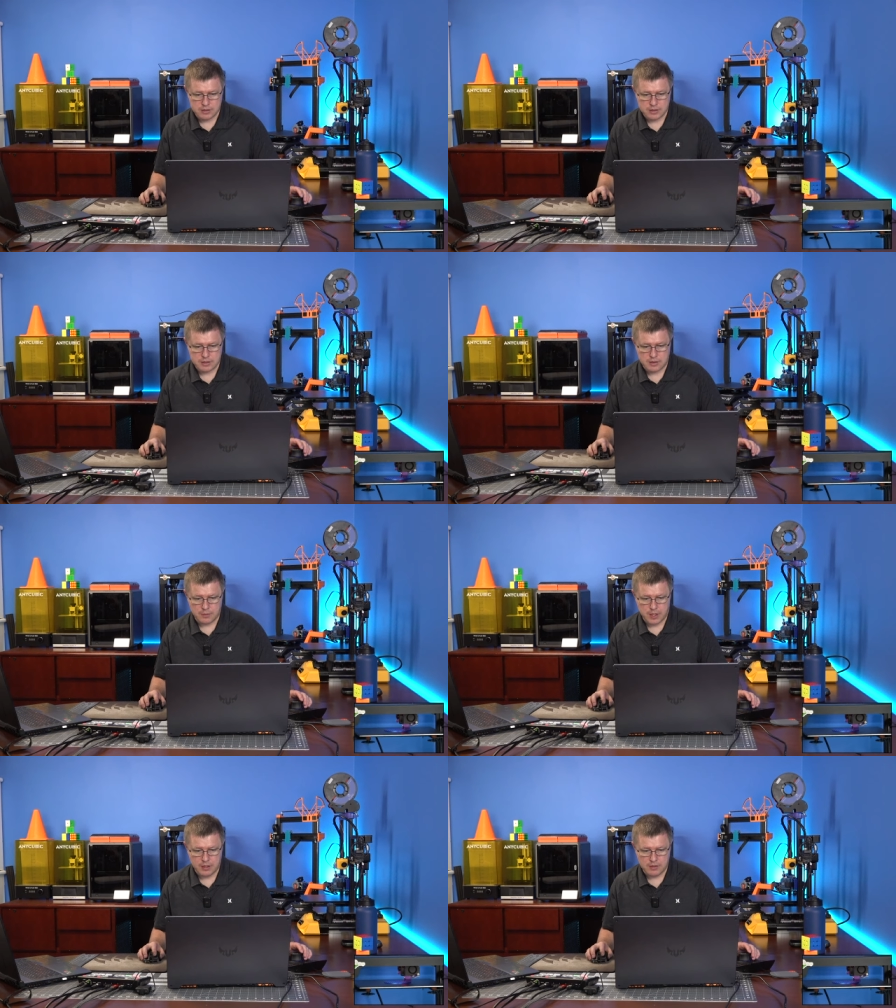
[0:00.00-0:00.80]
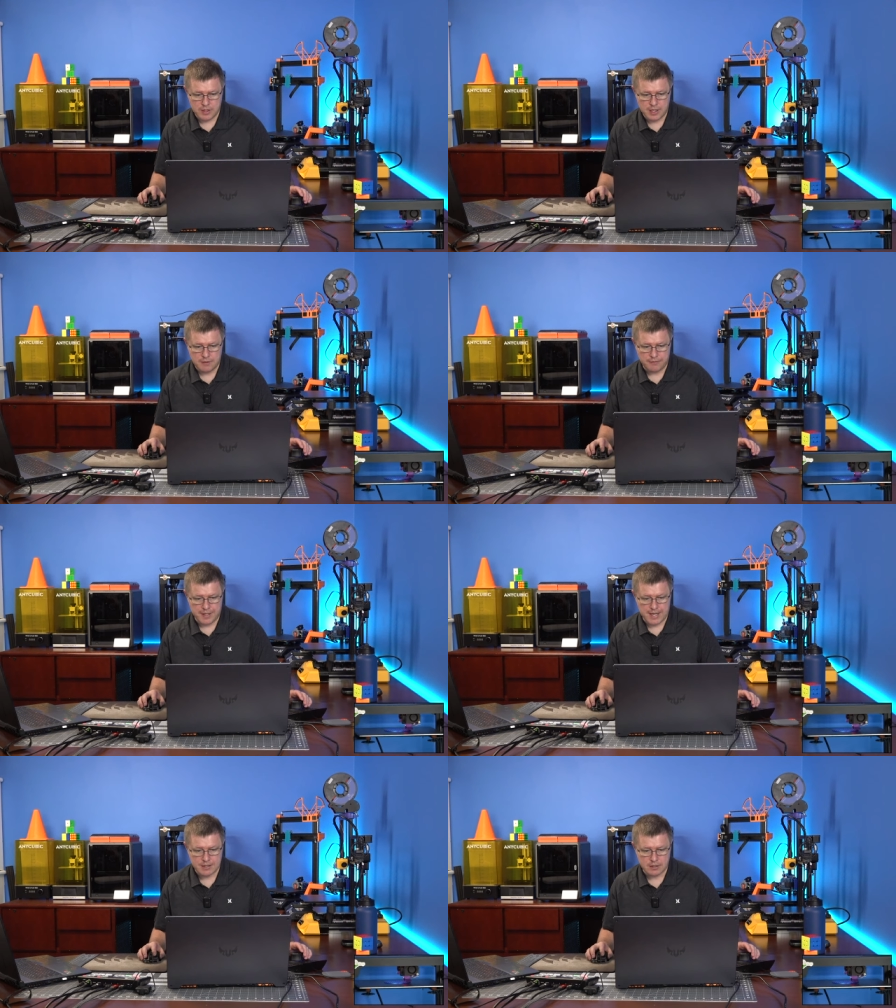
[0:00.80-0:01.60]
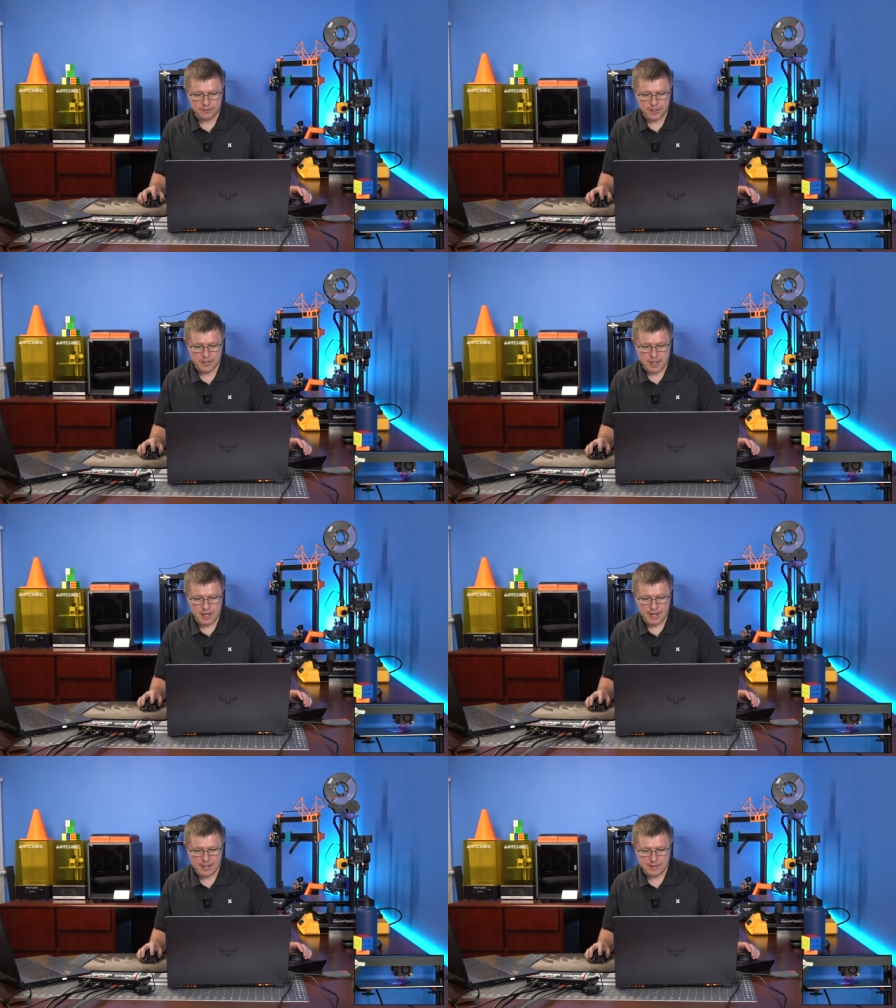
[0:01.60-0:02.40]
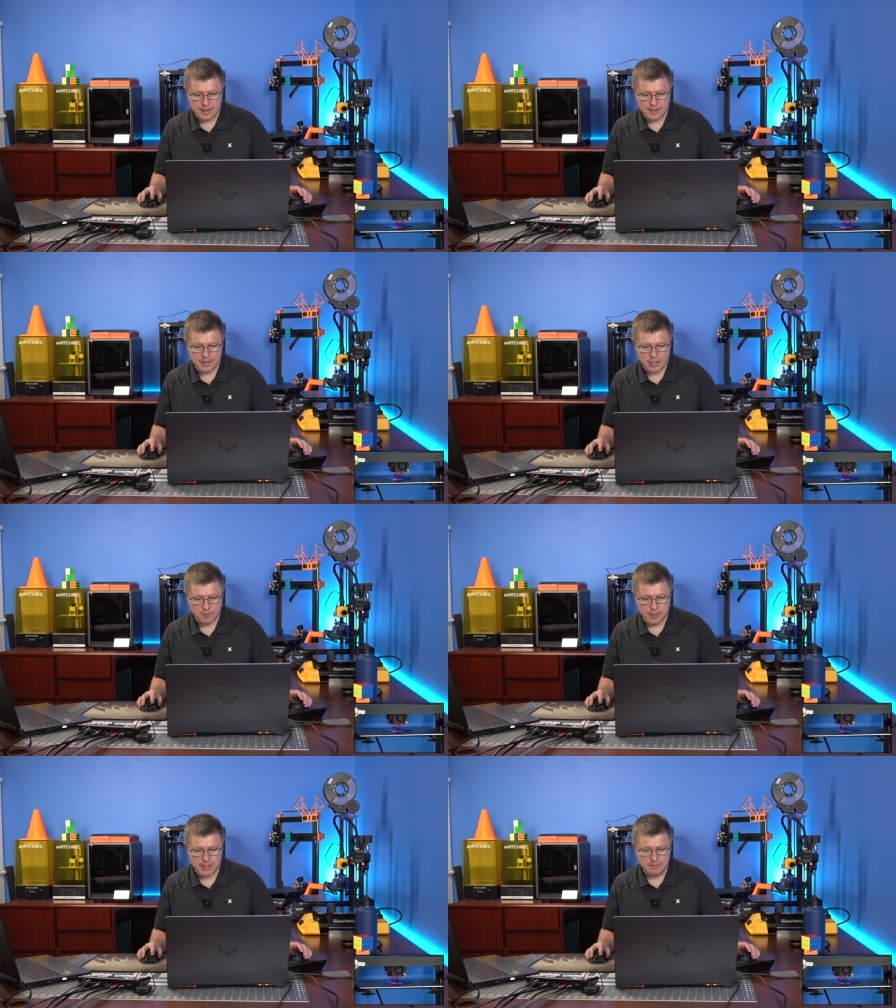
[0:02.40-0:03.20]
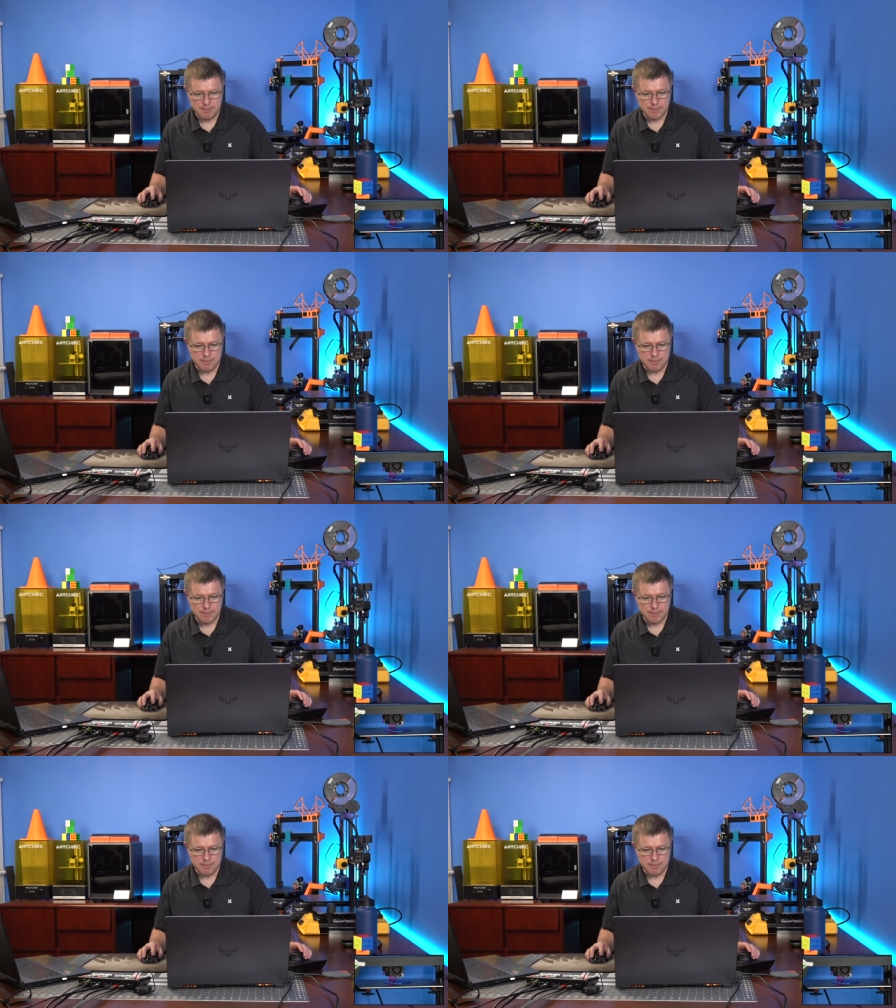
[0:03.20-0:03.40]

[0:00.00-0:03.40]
So we could use any flat surface as a sketch plane.